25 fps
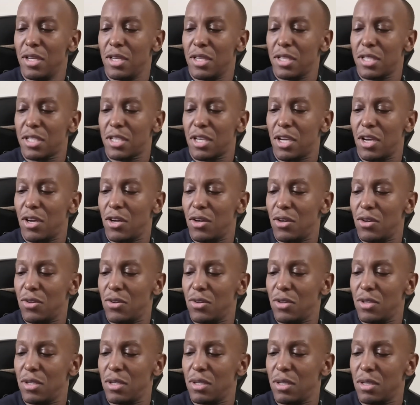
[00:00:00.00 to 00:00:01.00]

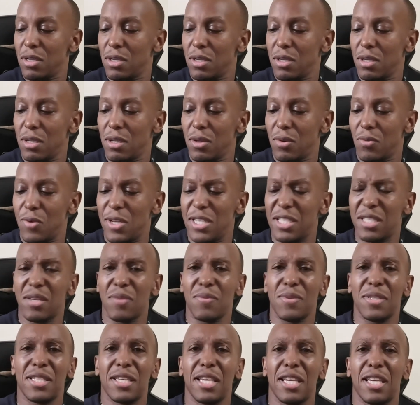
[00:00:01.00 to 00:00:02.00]
So when
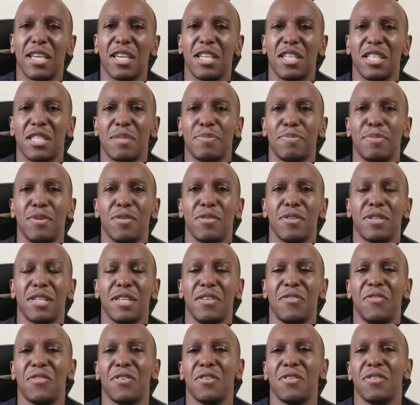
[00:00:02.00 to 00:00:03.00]
someone say
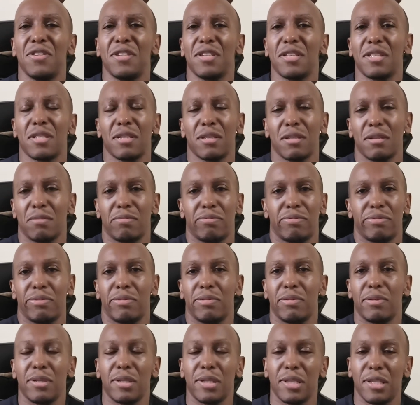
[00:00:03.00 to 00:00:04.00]
conspiracy theorists,
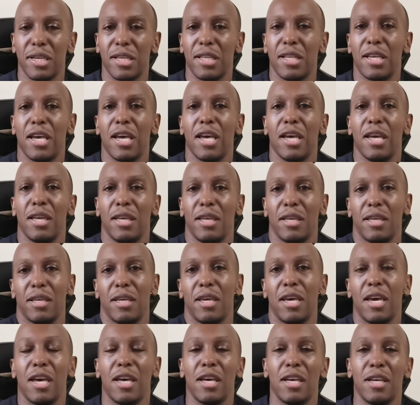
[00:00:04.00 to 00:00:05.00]
then hey,
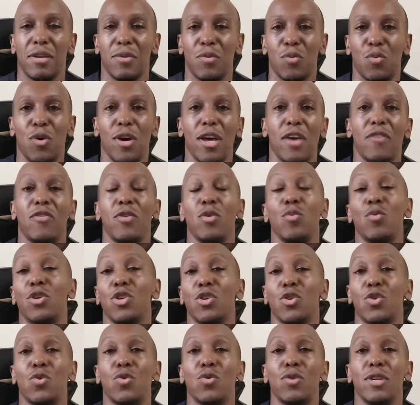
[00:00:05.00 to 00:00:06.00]
yeah, whatever you
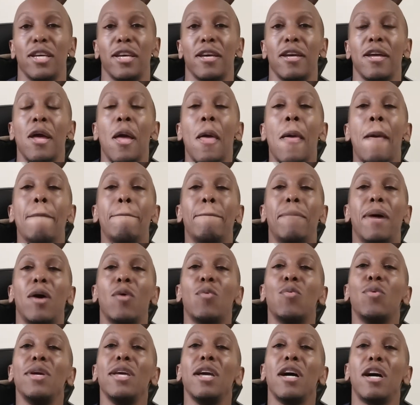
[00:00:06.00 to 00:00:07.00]
want to call it.
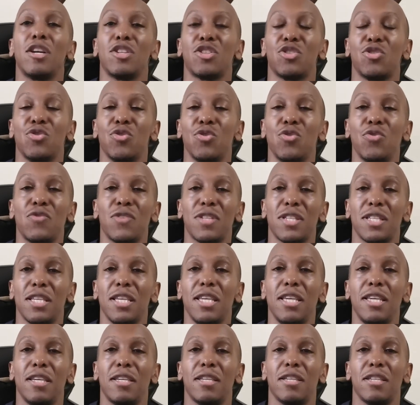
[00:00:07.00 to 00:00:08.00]
But we are truth
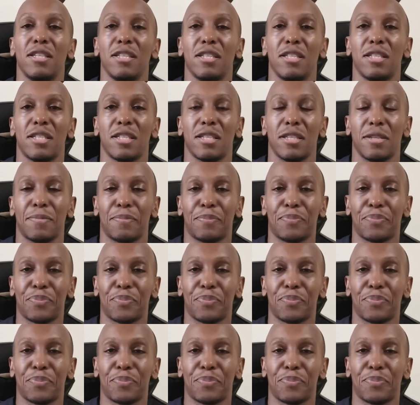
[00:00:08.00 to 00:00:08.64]
seekers.